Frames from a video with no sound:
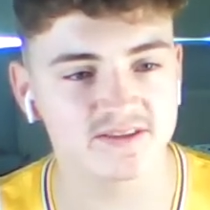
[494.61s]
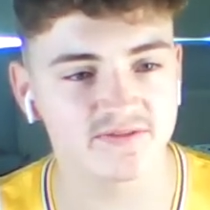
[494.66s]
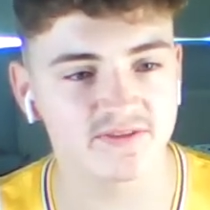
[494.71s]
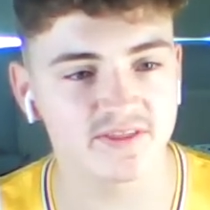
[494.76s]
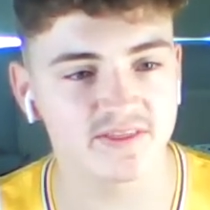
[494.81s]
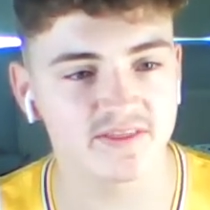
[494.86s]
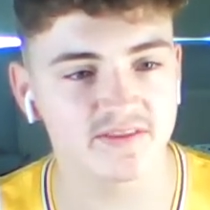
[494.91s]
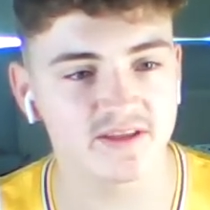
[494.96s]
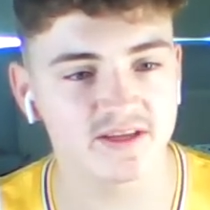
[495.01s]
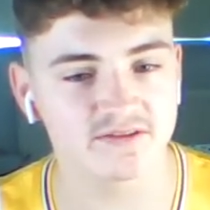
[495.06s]
I
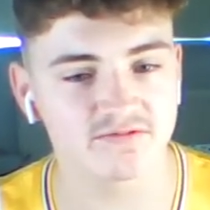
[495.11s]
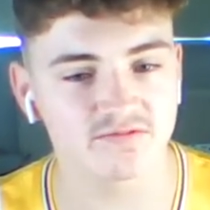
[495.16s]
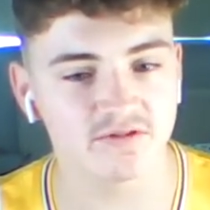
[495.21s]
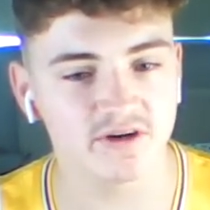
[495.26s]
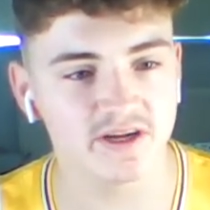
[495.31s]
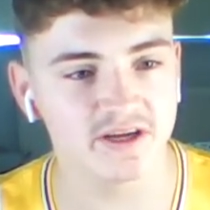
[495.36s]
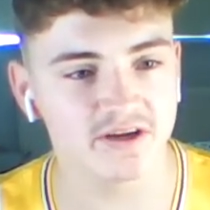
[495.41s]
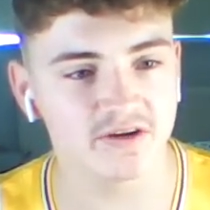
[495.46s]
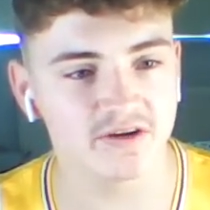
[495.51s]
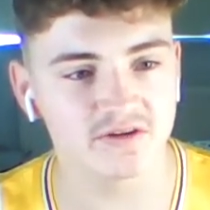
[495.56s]
think it's
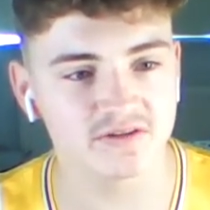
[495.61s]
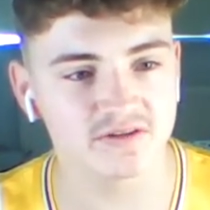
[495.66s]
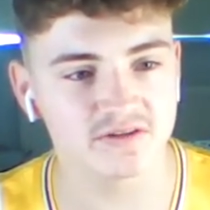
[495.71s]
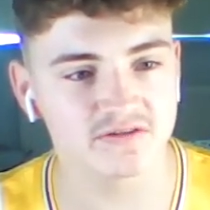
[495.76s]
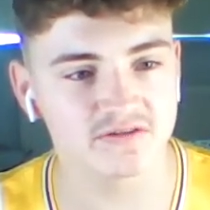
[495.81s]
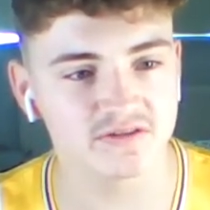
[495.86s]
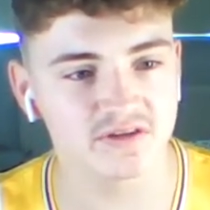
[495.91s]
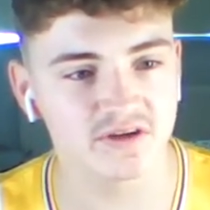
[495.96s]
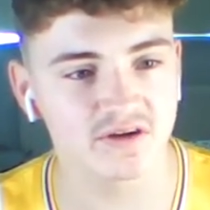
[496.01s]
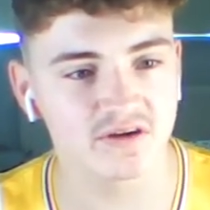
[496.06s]
really good
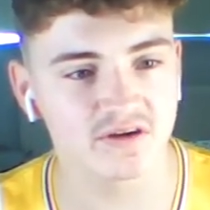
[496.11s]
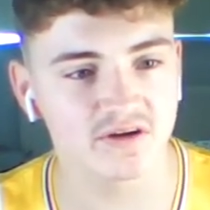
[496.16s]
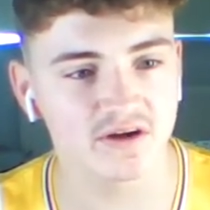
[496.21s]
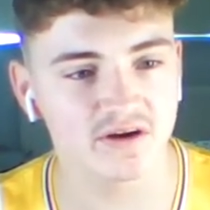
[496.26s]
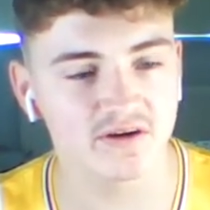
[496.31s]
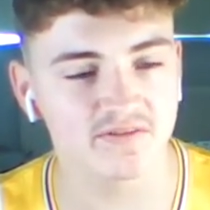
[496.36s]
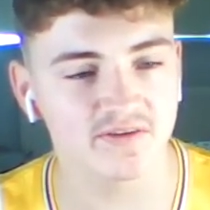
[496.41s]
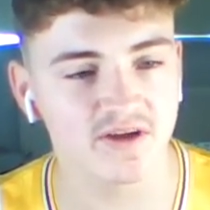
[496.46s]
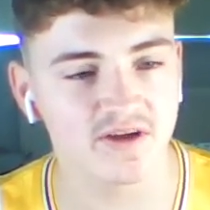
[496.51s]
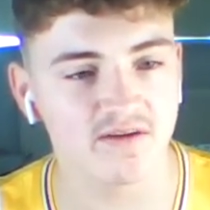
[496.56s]
to
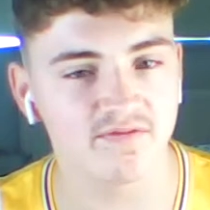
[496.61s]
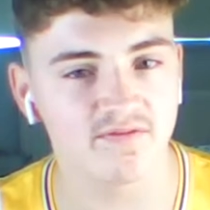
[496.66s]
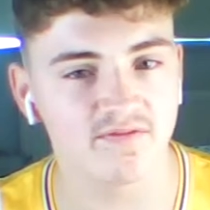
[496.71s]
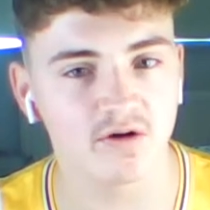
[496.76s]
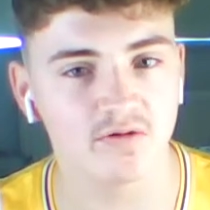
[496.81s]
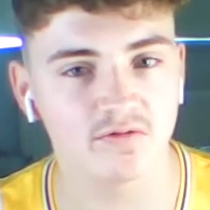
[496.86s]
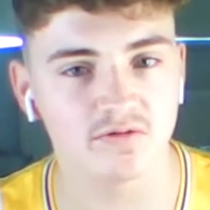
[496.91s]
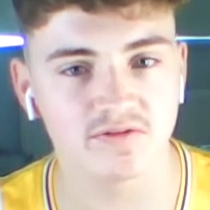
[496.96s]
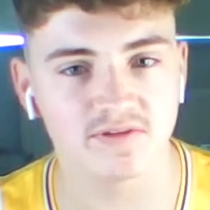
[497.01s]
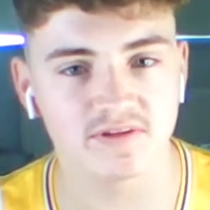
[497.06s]
kind of get
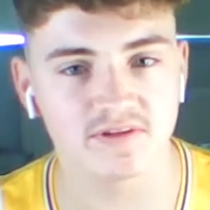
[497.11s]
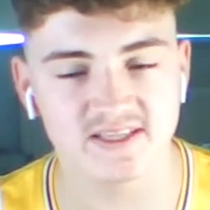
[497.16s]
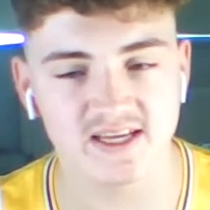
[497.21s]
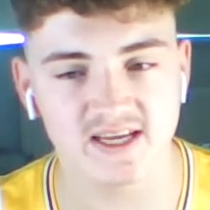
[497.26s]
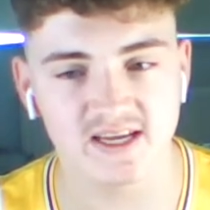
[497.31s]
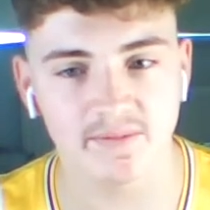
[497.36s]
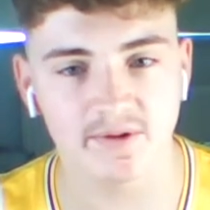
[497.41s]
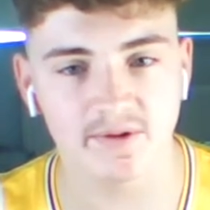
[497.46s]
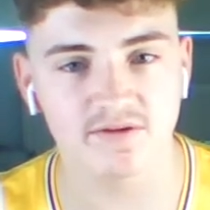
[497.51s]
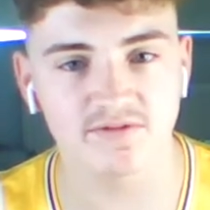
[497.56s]
involved with the
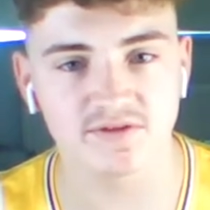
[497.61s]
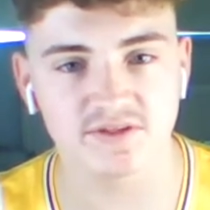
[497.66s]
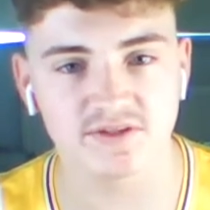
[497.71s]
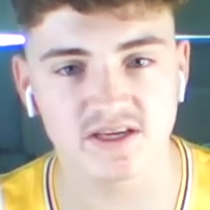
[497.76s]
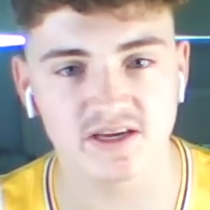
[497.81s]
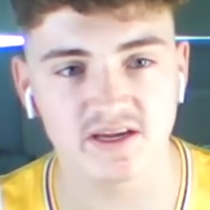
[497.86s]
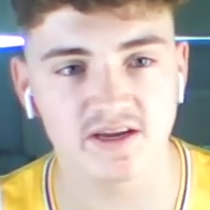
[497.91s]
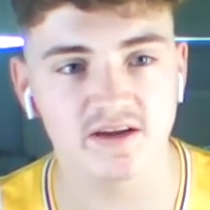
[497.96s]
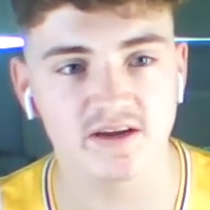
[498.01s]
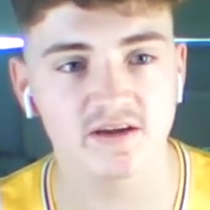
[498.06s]
team and
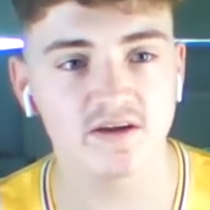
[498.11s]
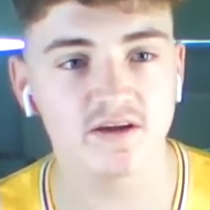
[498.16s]
obviously